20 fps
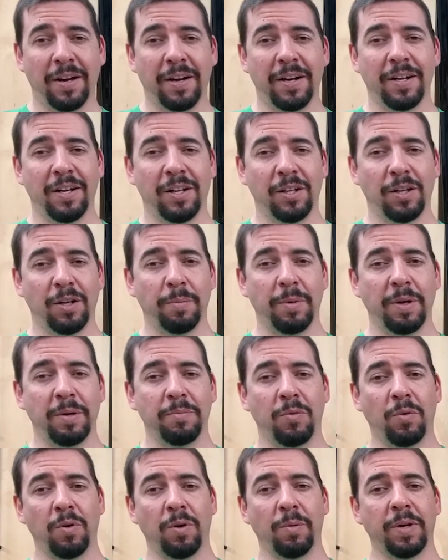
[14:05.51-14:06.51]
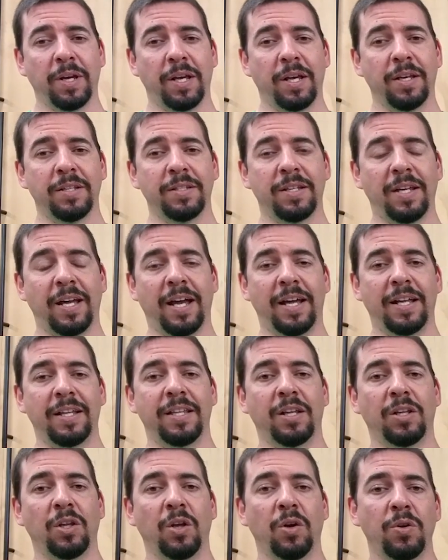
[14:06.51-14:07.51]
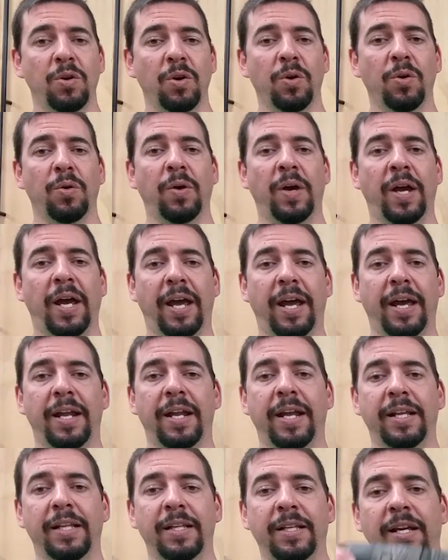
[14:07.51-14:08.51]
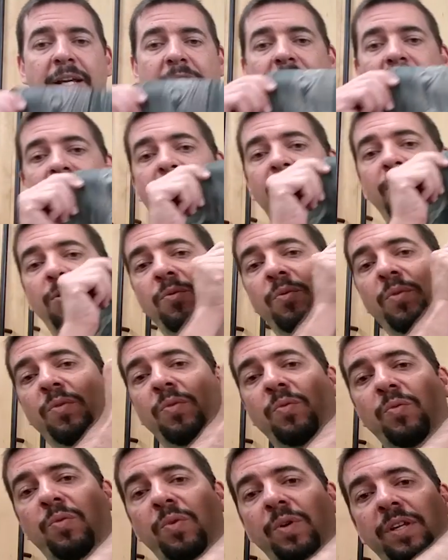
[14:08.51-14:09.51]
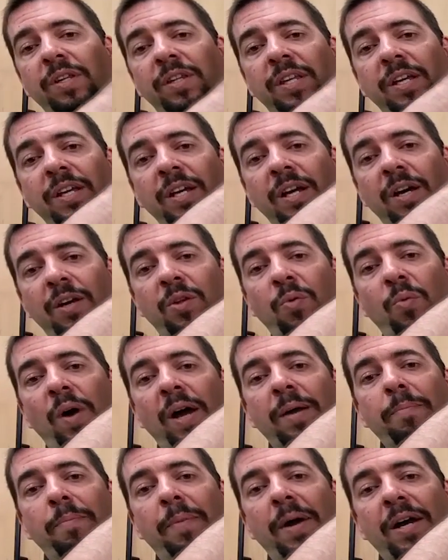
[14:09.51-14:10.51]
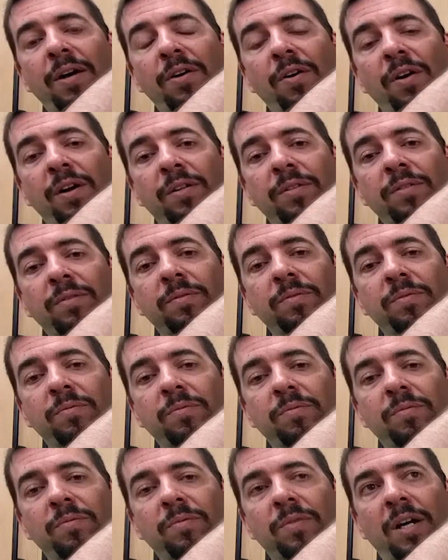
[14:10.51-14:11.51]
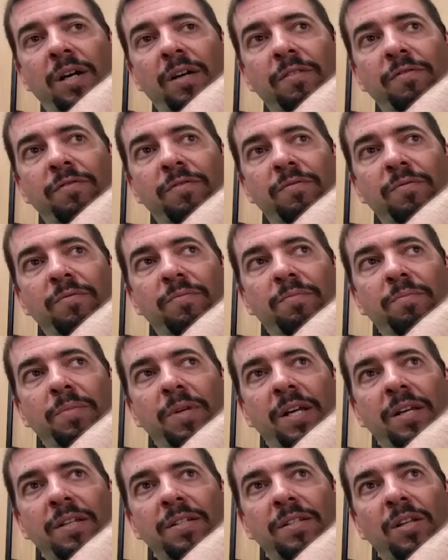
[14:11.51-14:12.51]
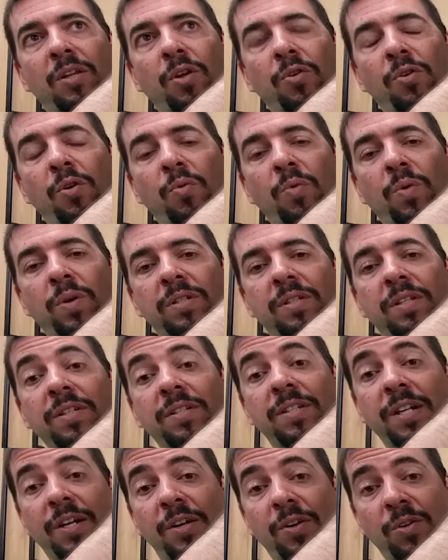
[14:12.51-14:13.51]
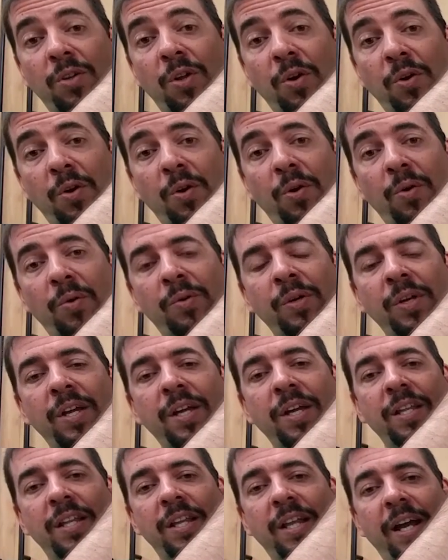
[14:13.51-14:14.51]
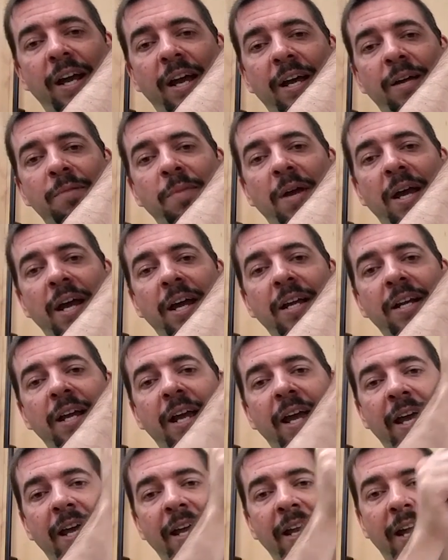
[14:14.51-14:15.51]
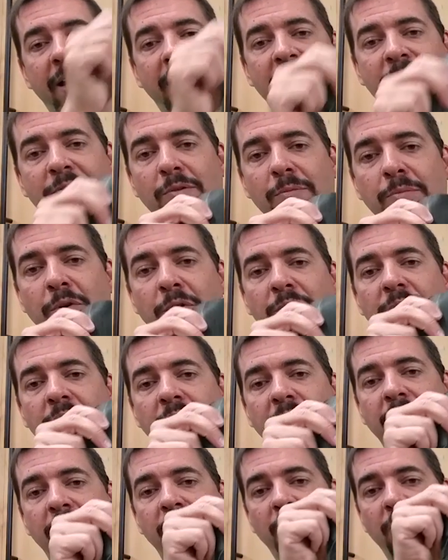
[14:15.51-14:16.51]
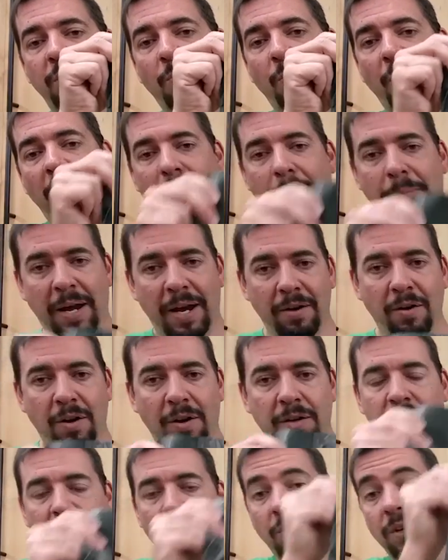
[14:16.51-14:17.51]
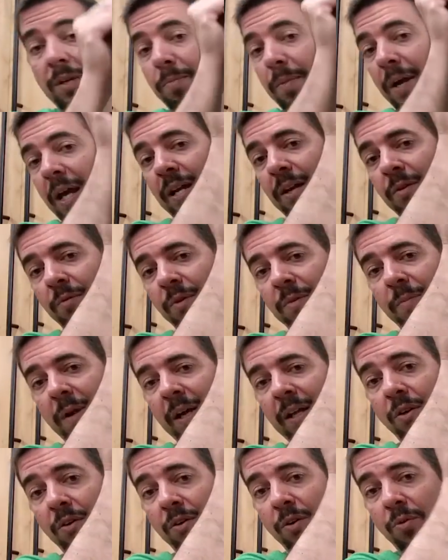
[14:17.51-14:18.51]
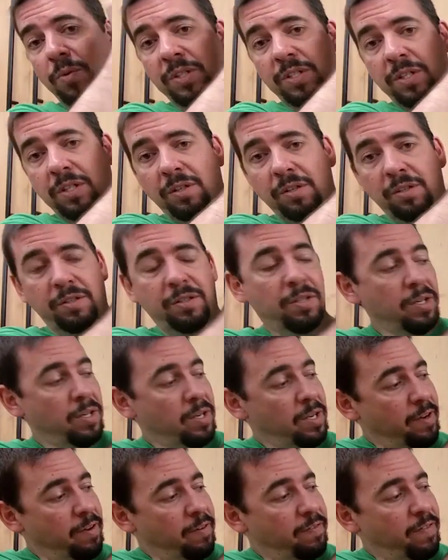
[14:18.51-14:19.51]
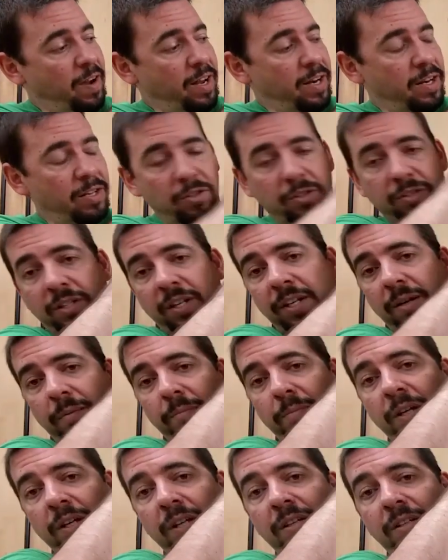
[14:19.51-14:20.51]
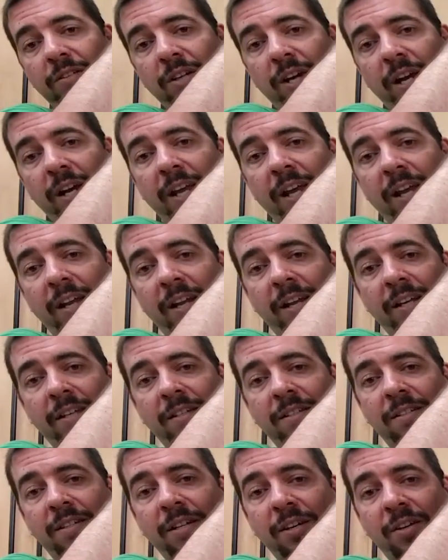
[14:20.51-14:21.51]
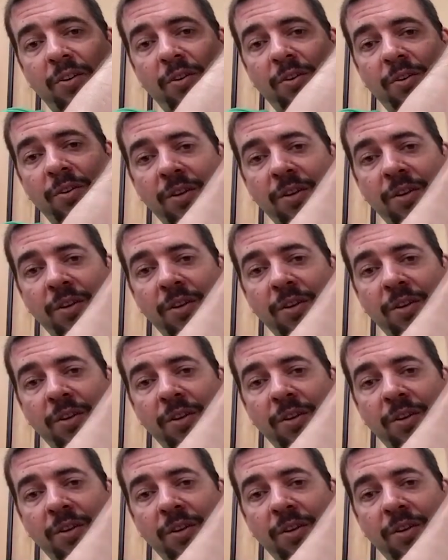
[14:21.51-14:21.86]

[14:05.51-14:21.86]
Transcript: it a little bit more, because the logo had a layer with the white background, because the logo was the sticker logo that I had made, and I didn't remove the white background, so he made it with my logo, which it looks fine. It looks like a big gigantic sticker